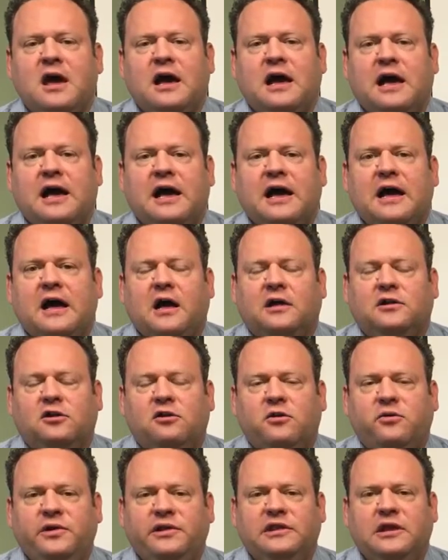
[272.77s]

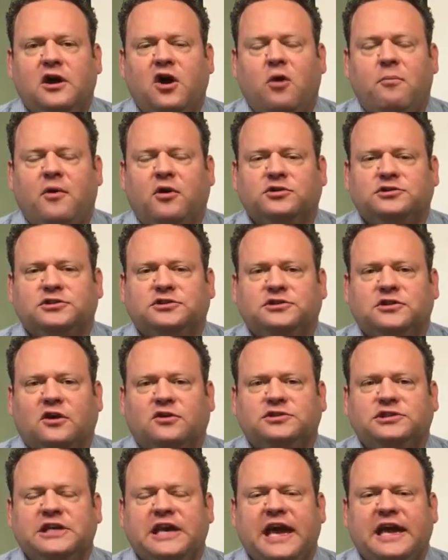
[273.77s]
Along with the Homeowners
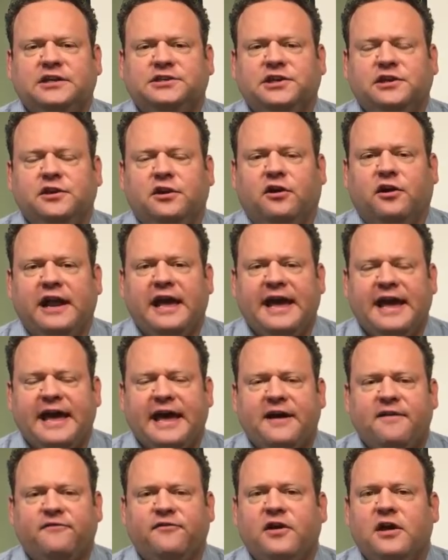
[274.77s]
Association, you're going to
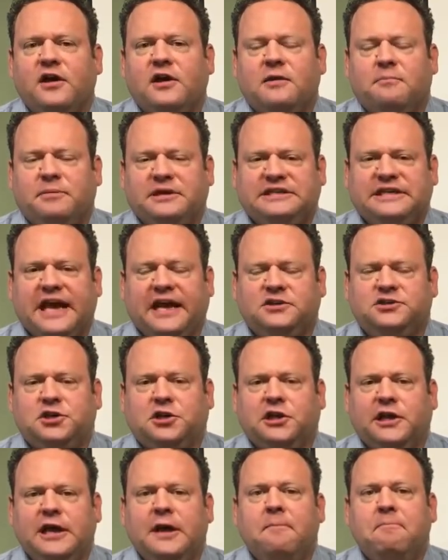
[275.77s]
have
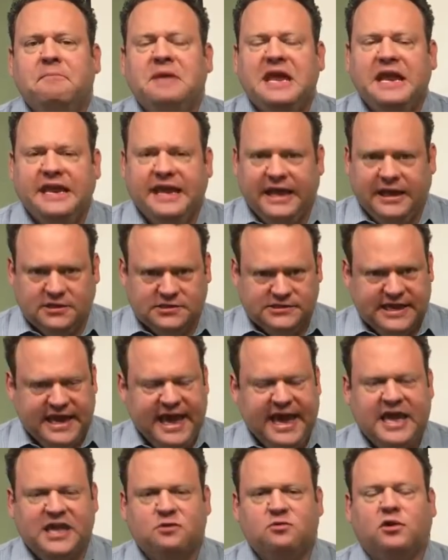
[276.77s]
potentially meetings,
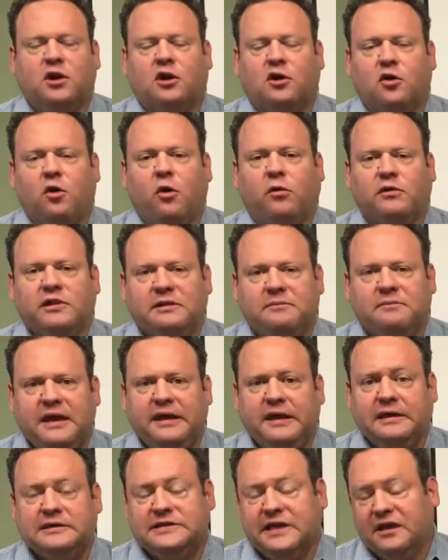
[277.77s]
annual or quarterly
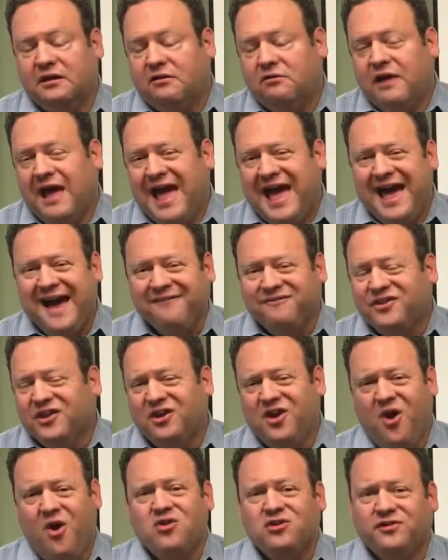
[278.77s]
meetings. Now, you don't have to
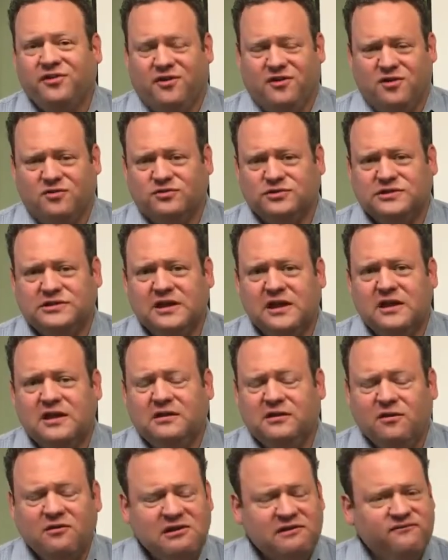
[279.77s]
go to those.
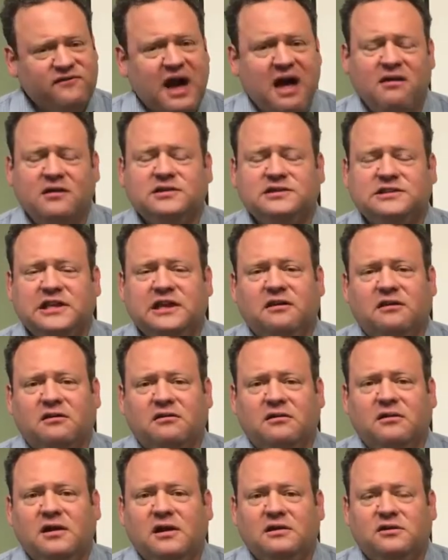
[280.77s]
You can volunteer.
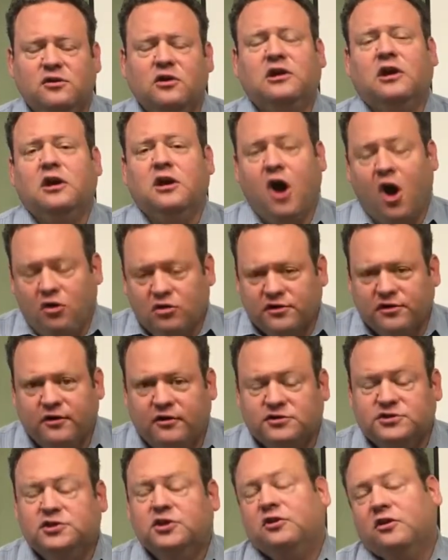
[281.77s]
You can go to
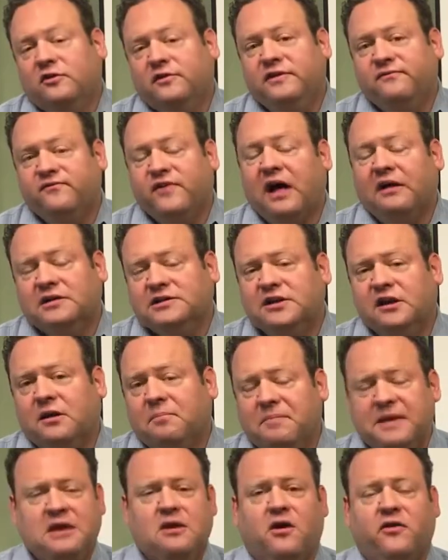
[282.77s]
those, and you can even volunteer to
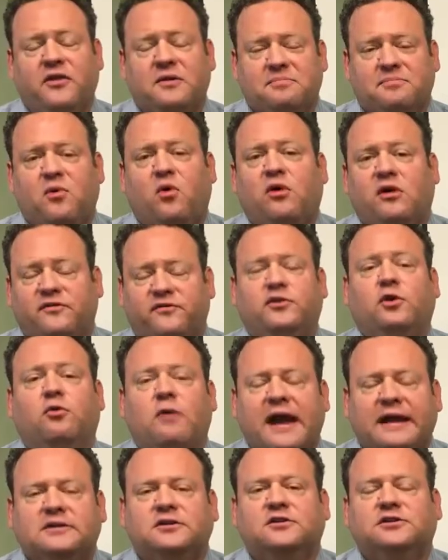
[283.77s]
be on the board of
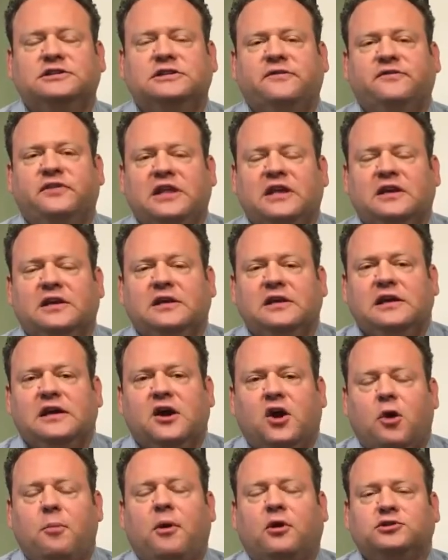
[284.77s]
directors of the
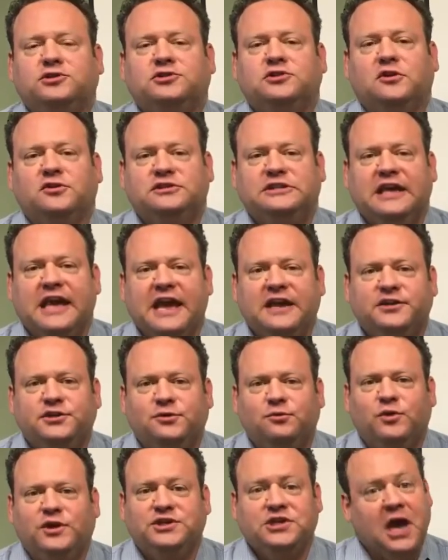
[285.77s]
Homeowners
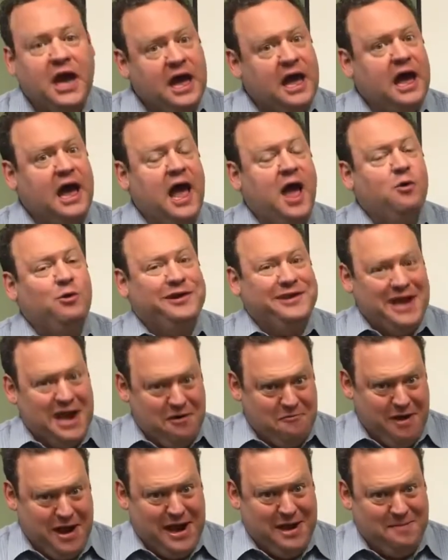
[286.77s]
Association, which I would not
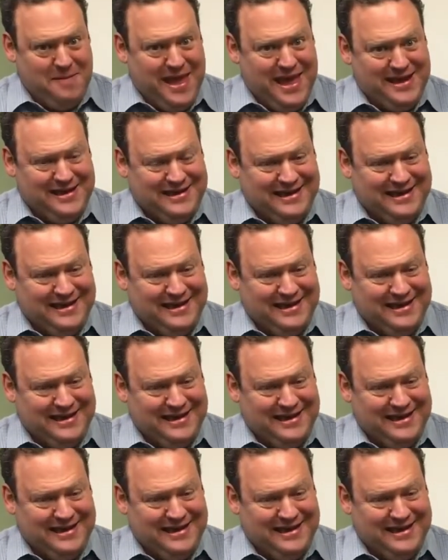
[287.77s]
recommend.